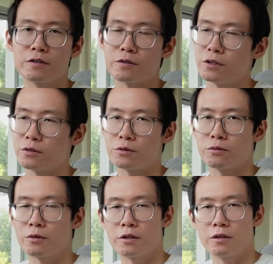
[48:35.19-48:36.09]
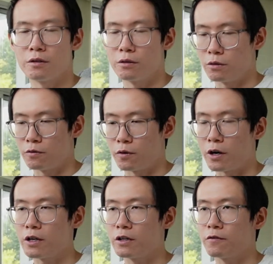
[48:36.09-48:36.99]
You need to do a
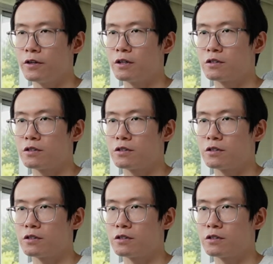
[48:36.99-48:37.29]
variety of things,